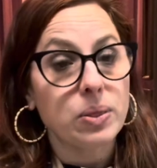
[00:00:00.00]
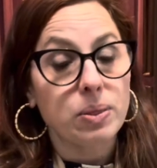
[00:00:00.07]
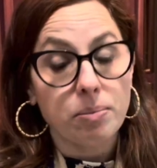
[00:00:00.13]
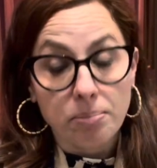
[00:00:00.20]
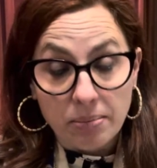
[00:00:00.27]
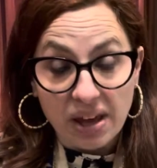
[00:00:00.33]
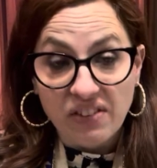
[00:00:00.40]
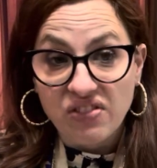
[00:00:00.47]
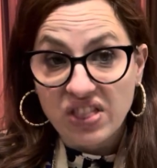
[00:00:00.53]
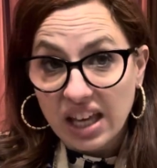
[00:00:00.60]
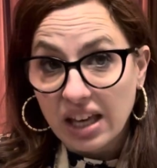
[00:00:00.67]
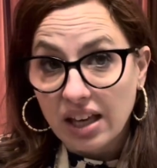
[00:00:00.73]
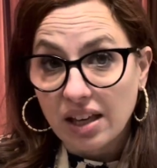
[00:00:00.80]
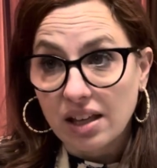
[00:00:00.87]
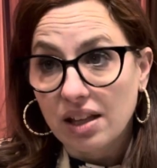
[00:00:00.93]
may
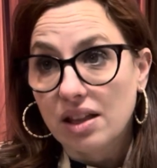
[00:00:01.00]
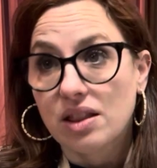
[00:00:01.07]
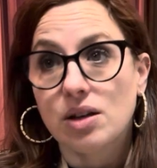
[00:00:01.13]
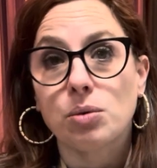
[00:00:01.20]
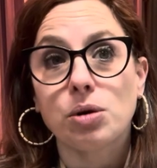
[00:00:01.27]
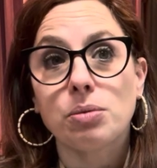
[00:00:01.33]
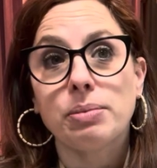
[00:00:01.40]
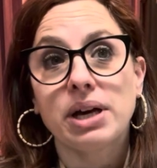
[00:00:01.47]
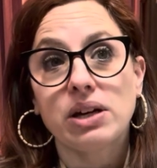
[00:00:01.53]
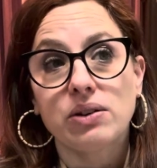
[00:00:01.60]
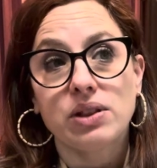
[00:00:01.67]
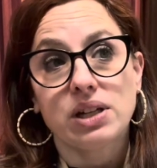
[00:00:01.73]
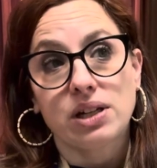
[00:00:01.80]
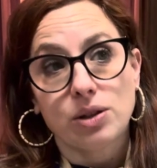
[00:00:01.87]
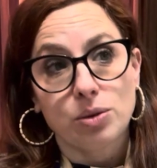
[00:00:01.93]
think that we're better
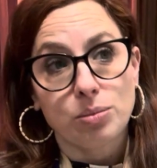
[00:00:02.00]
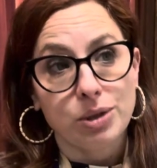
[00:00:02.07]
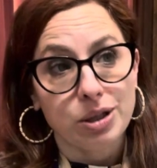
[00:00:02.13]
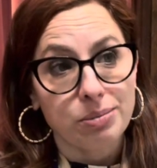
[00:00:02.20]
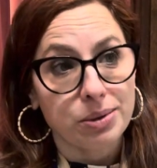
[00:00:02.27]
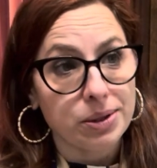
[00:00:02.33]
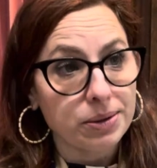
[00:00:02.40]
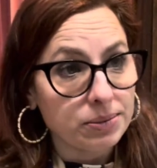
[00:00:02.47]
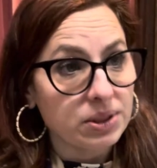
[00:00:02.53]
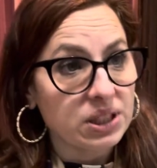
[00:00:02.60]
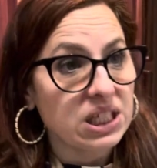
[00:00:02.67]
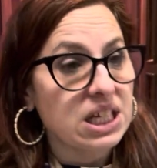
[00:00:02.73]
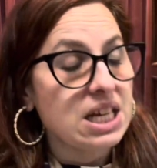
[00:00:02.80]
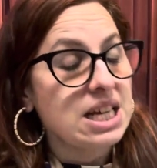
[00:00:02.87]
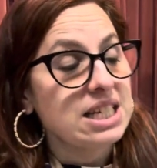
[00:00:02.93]
than other people.
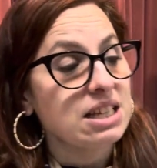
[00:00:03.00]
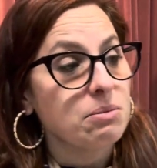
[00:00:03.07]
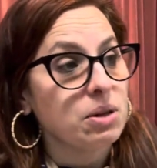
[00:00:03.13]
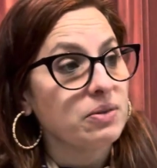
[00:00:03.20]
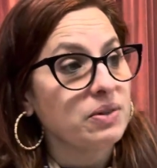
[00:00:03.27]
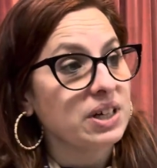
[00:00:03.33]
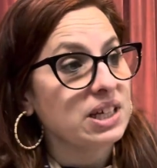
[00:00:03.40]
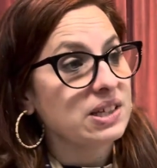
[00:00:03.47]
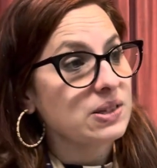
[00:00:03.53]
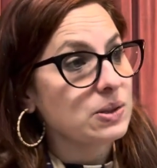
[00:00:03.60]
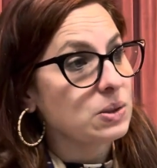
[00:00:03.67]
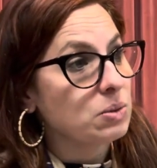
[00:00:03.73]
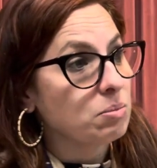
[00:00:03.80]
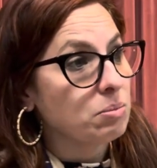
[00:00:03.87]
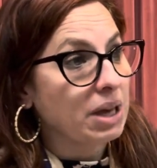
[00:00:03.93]
Some of
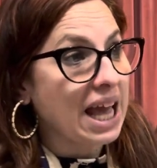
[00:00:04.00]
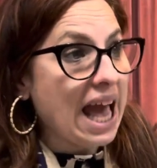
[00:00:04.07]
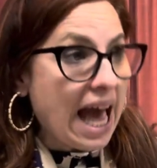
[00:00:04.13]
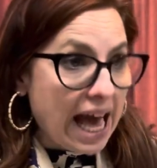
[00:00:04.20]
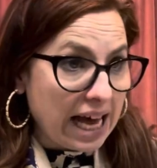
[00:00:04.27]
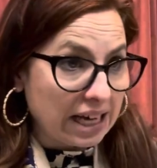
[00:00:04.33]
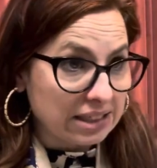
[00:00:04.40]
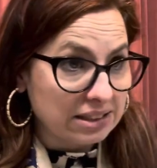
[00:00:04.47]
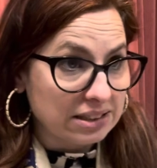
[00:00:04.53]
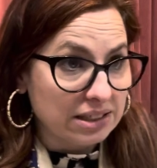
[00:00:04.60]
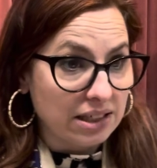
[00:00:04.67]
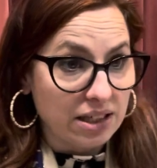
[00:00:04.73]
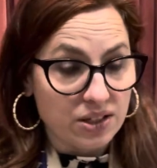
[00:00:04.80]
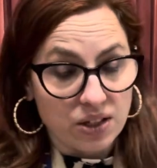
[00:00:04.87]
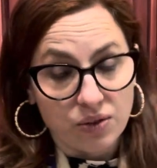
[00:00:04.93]
us may act
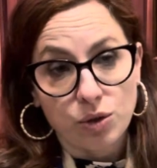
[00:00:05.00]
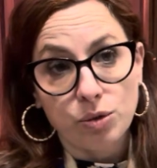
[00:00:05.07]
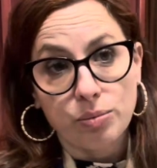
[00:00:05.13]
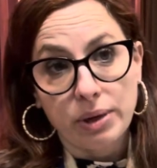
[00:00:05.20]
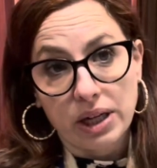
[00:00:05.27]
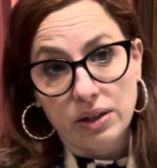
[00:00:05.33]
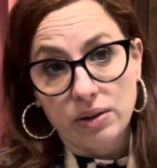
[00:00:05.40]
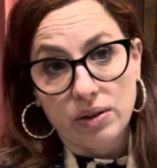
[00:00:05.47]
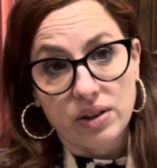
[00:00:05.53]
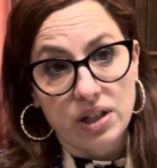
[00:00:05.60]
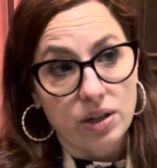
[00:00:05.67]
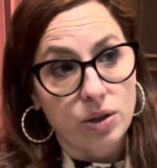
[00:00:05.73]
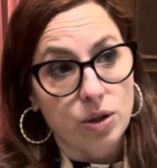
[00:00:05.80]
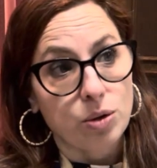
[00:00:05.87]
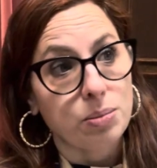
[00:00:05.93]
as if we're better than
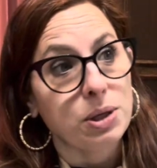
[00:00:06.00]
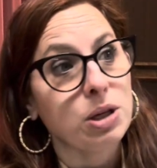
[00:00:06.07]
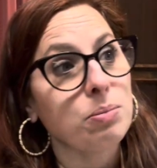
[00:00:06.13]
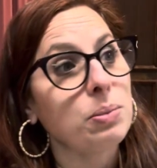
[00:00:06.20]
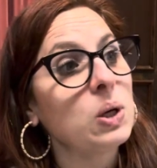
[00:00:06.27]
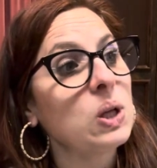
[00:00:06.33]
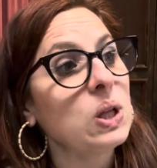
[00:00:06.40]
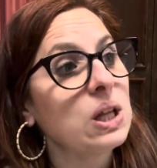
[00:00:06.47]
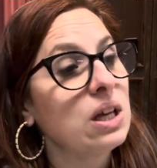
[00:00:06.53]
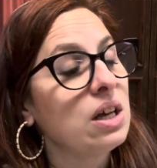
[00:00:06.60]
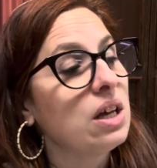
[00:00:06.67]
other people.